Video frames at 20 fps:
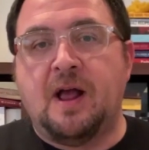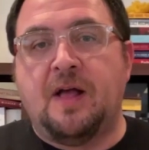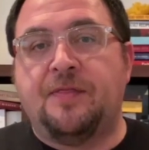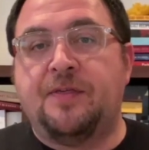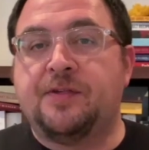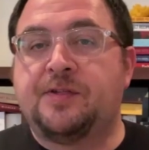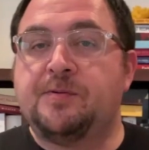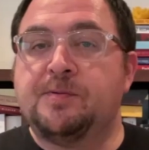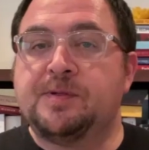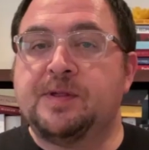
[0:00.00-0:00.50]

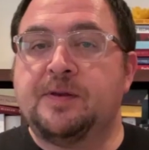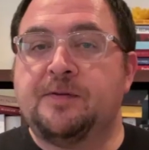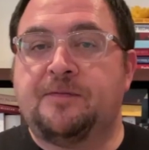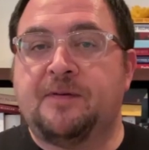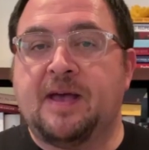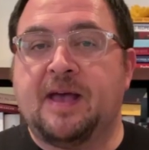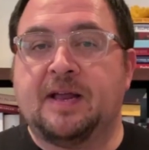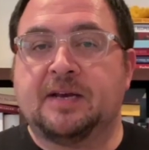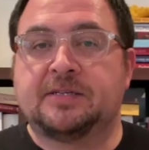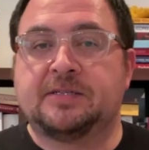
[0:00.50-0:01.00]
this was in
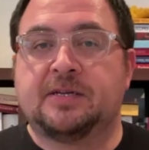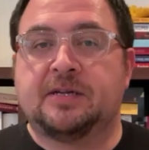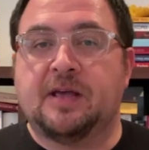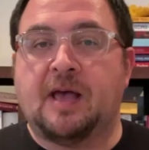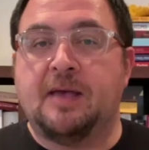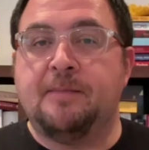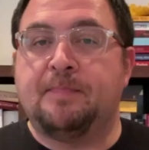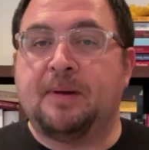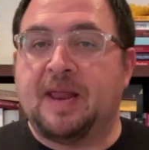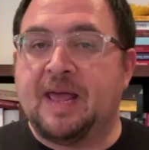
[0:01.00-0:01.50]
fact
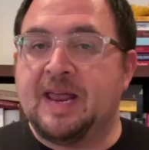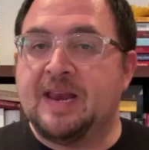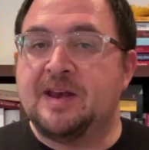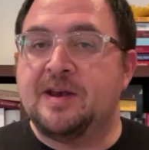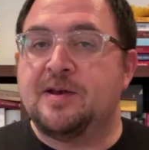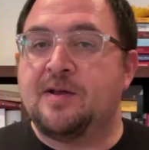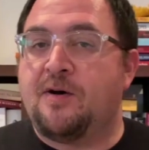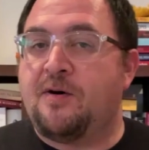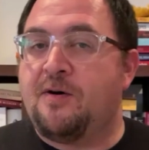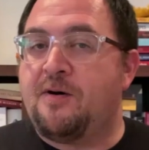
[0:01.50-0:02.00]
a
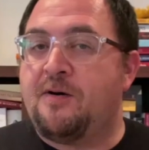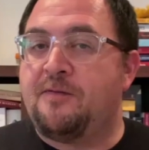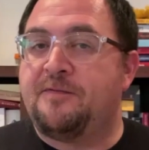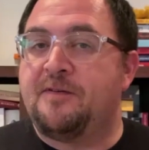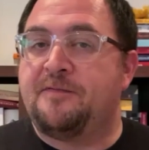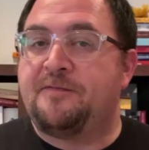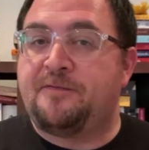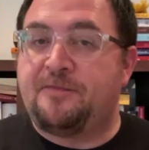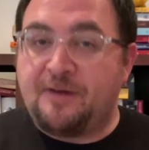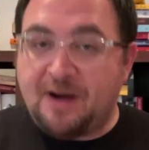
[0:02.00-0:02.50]
blend
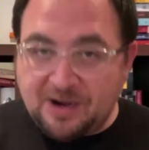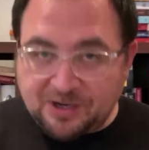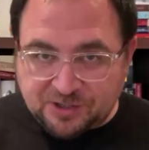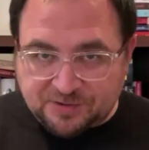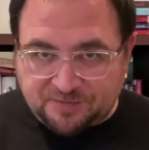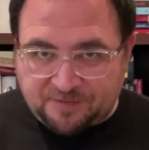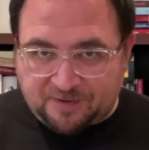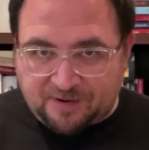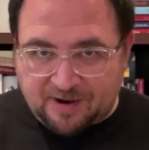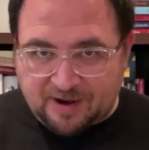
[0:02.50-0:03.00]
of French
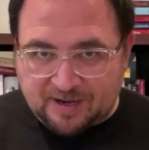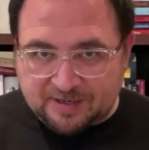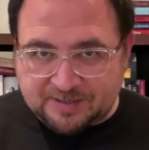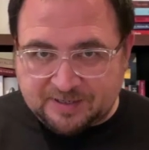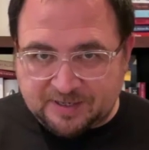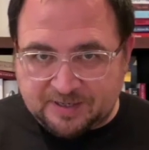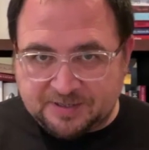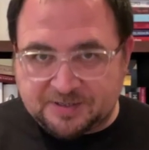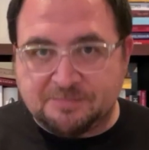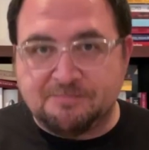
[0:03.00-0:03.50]

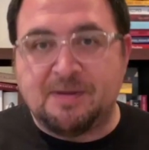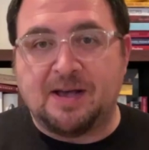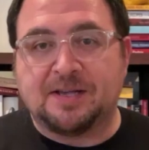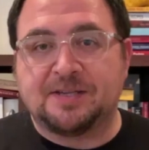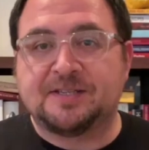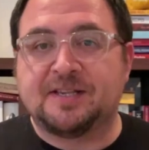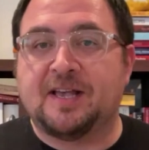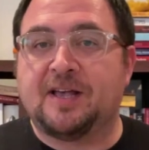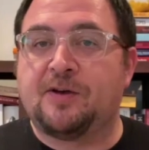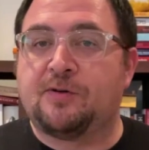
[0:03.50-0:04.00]
varieties,
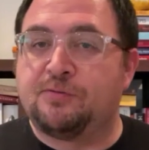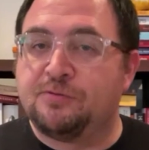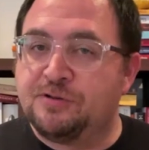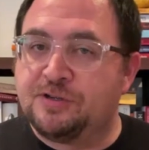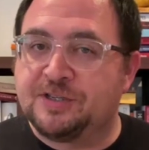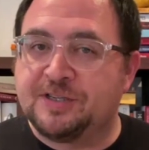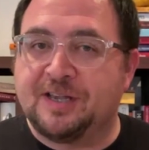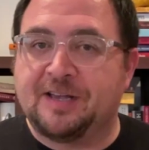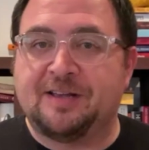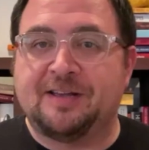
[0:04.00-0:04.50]
Marsanne,
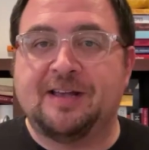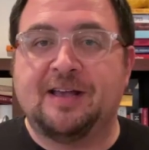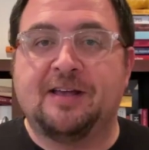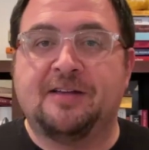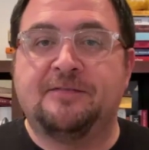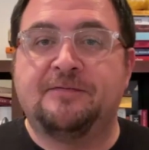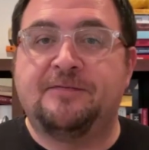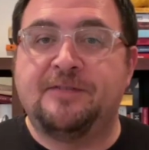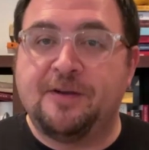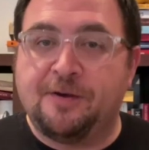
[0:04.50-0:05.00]
Roussanne
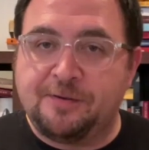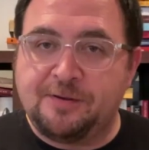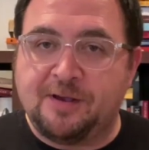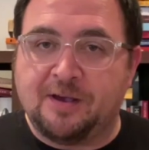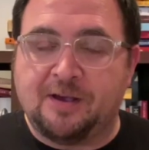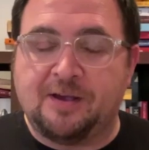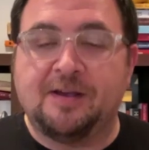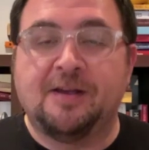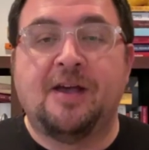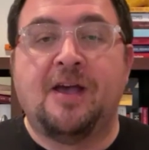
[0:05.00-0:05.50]
and
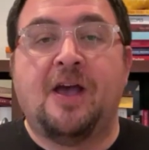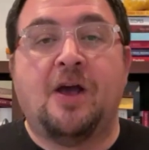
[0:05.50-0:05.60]
Viognier,